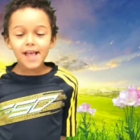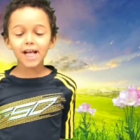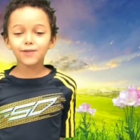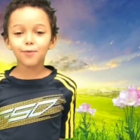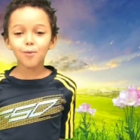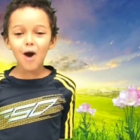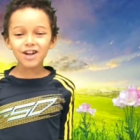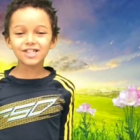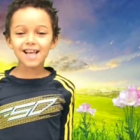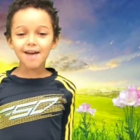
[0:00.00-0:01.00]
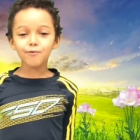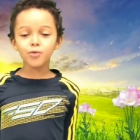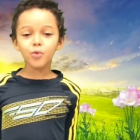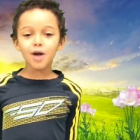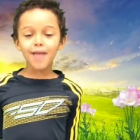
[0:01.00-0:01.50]
Thanks for watching
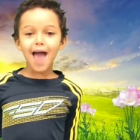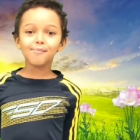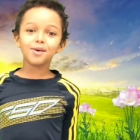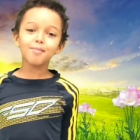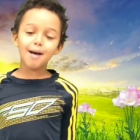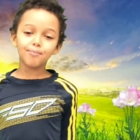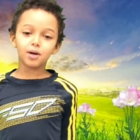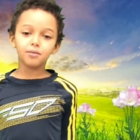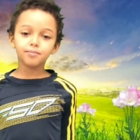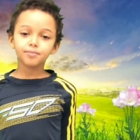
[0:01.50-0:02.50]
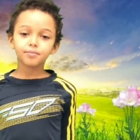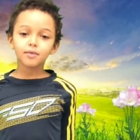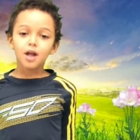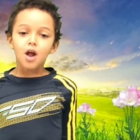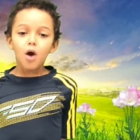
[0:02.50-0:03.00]
everyone and remember,
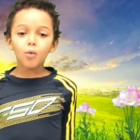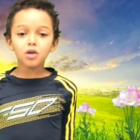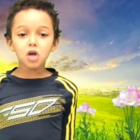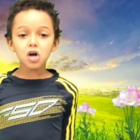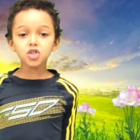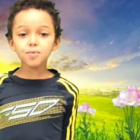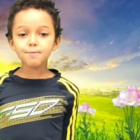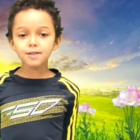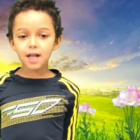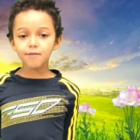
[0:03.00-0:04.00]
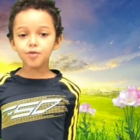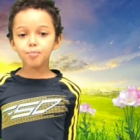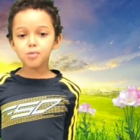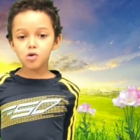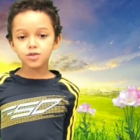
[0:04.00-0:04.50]
100% of
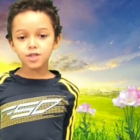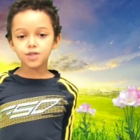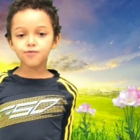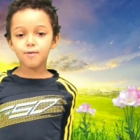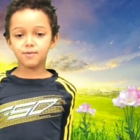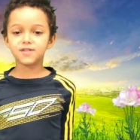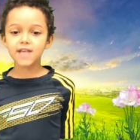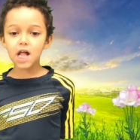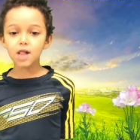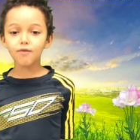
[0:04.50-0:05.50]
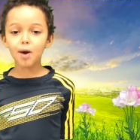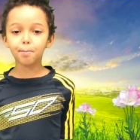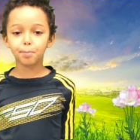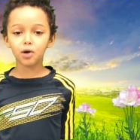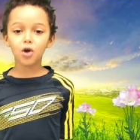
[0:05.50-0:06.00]
the proceeds from the sale of
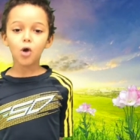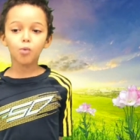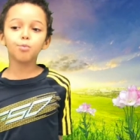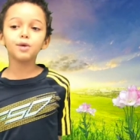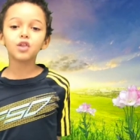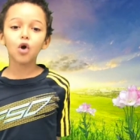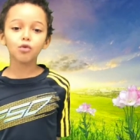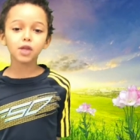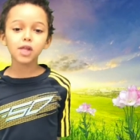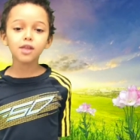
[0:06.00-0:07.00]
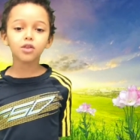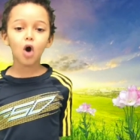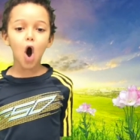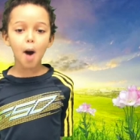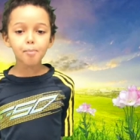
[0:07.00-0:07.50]
our book will be donated
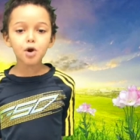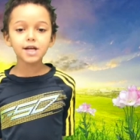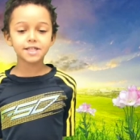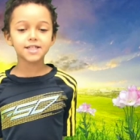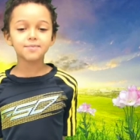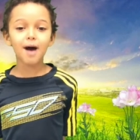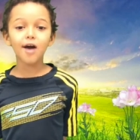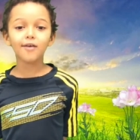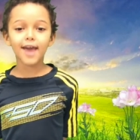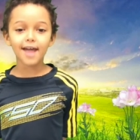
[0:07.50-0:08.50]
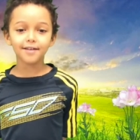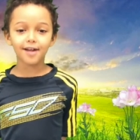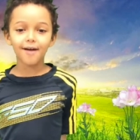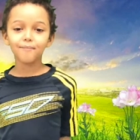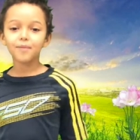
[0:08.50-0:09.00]
to Operation Smile
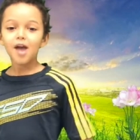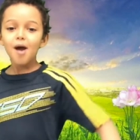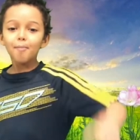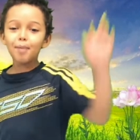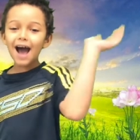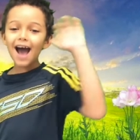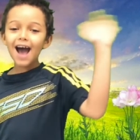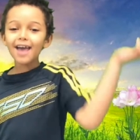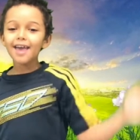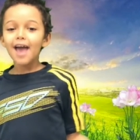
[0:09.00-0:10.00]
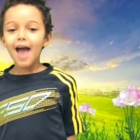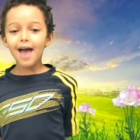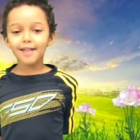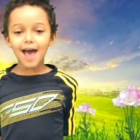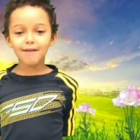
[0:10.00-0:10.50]
Canada. Bye
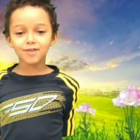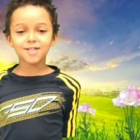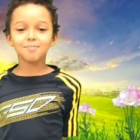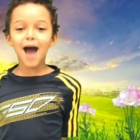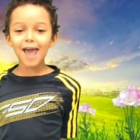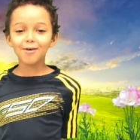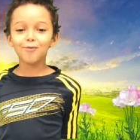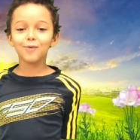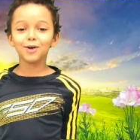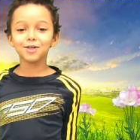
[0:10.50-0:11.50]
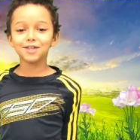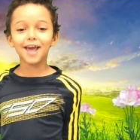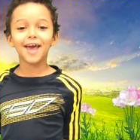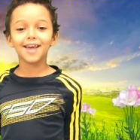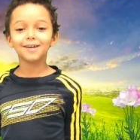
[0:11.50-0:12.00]
and have a smile-filled
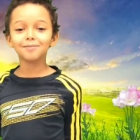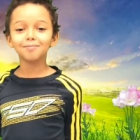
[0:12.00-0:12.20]
day.